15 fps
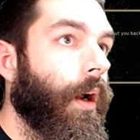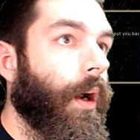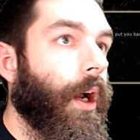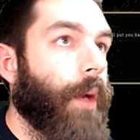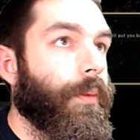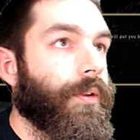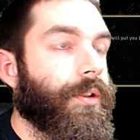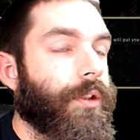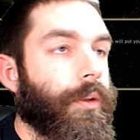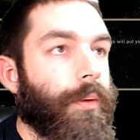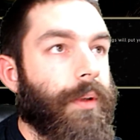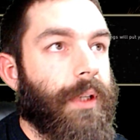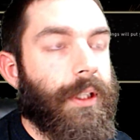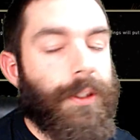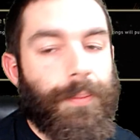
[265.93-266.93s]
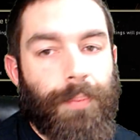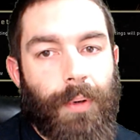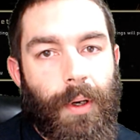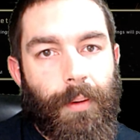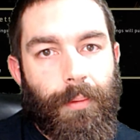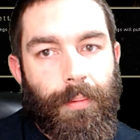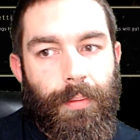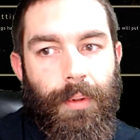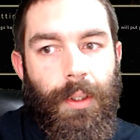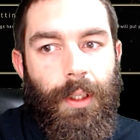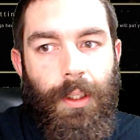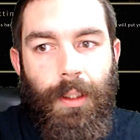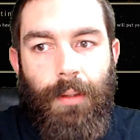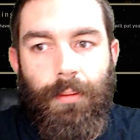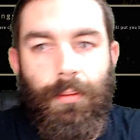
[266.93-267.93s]
I'm assuming that's probably
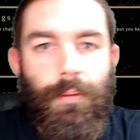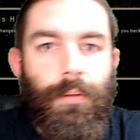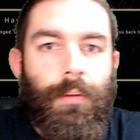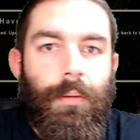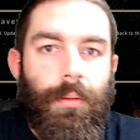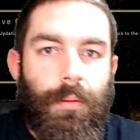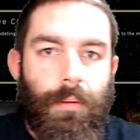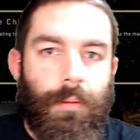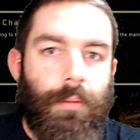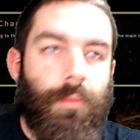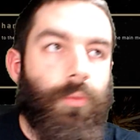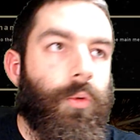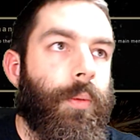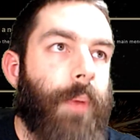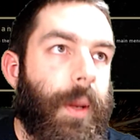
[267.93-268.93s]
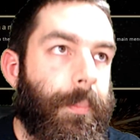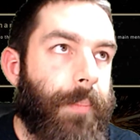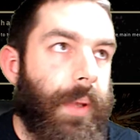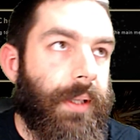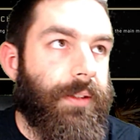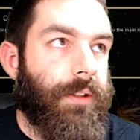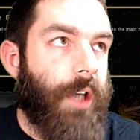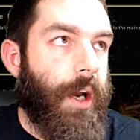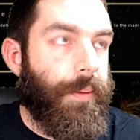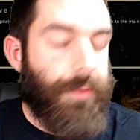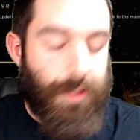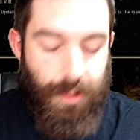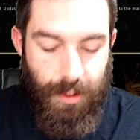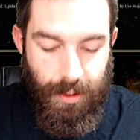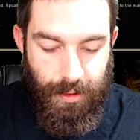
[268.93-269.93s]
what my best option
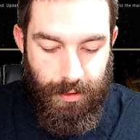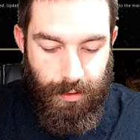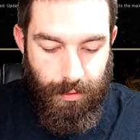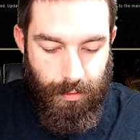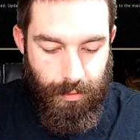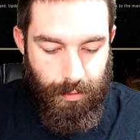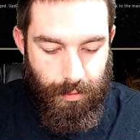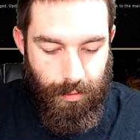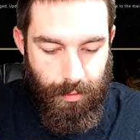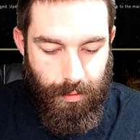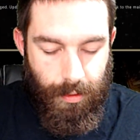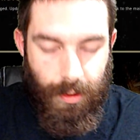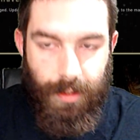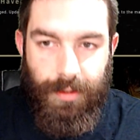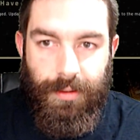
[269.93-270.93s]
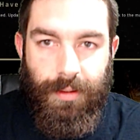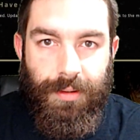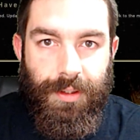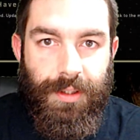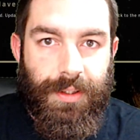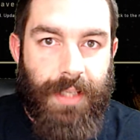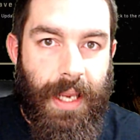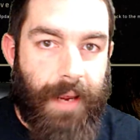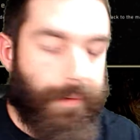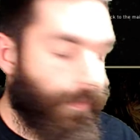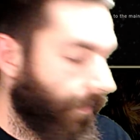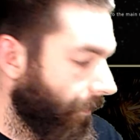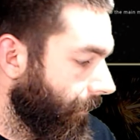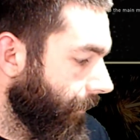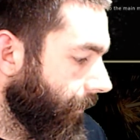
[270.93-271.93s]
is. Have
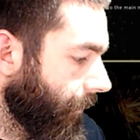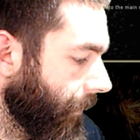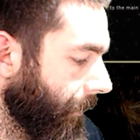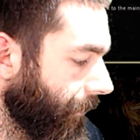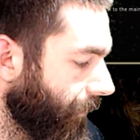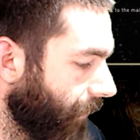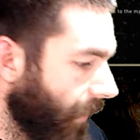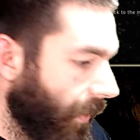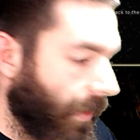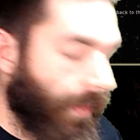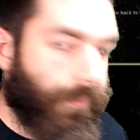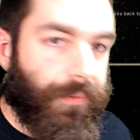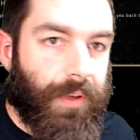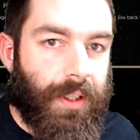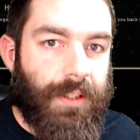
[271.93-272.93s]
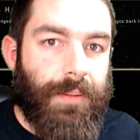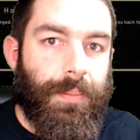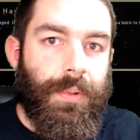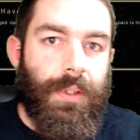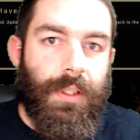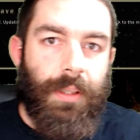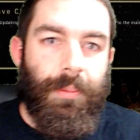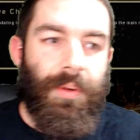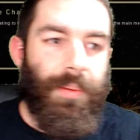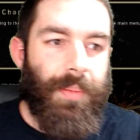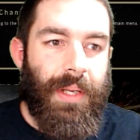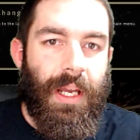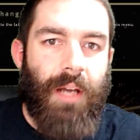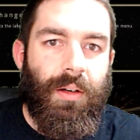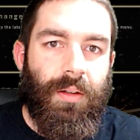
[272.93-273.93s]
them fix it, but I'm going to be
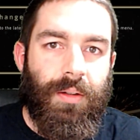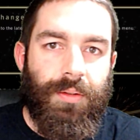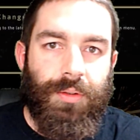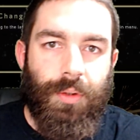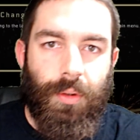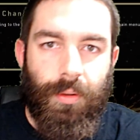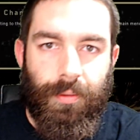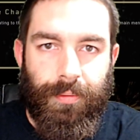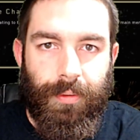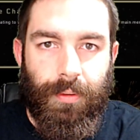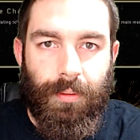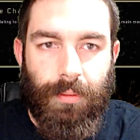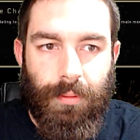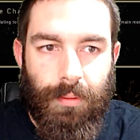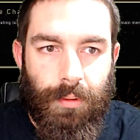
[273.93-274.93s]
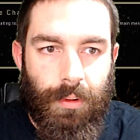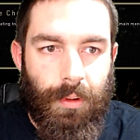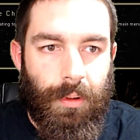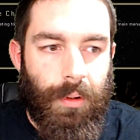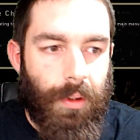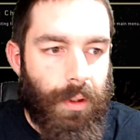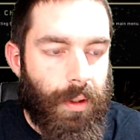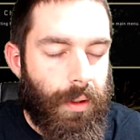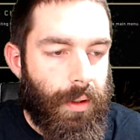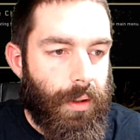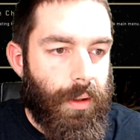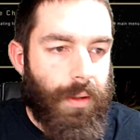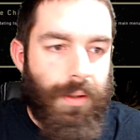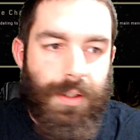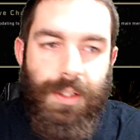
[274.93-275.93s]
out of controller for
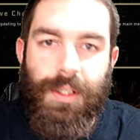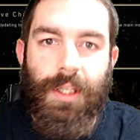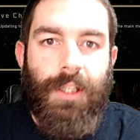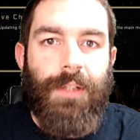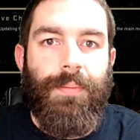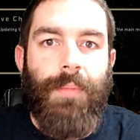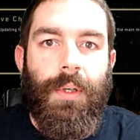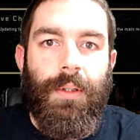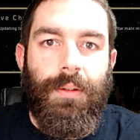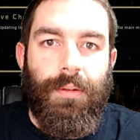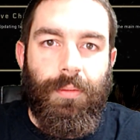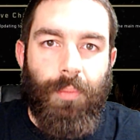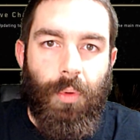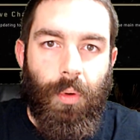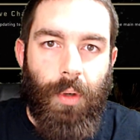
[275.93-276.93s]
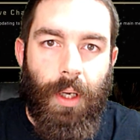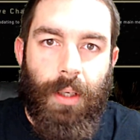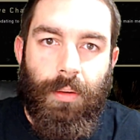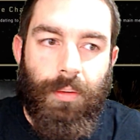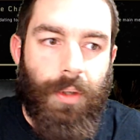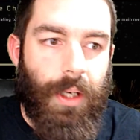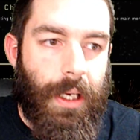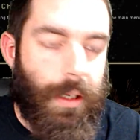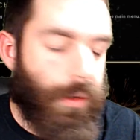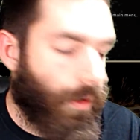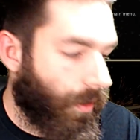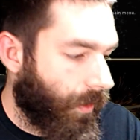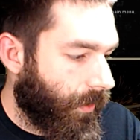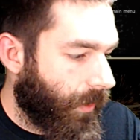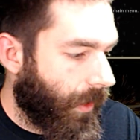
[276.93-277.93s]
6 months, or I don't know how long
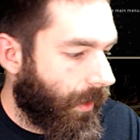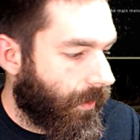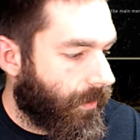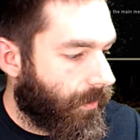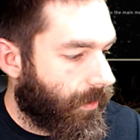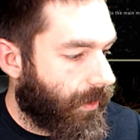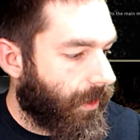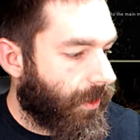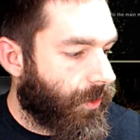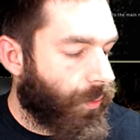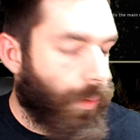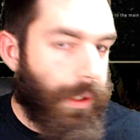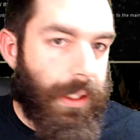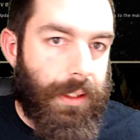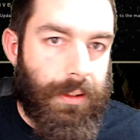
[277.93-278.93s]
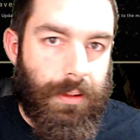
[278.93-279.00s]
it takes. 6 weeks.